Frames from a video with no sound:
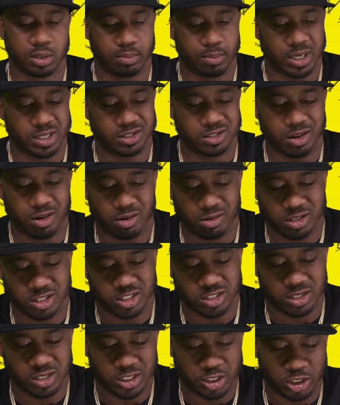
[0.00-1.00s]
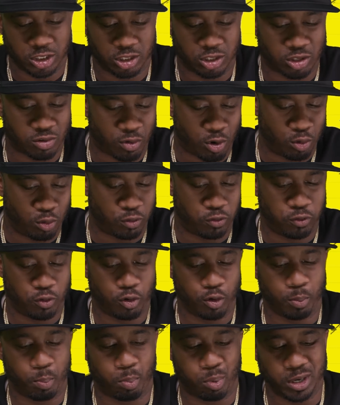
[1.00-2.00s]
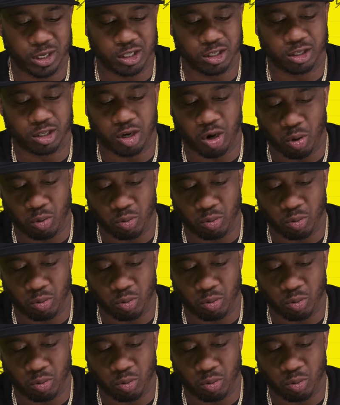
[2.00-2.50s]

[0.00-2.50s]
My dog will slit your throat for a brick of.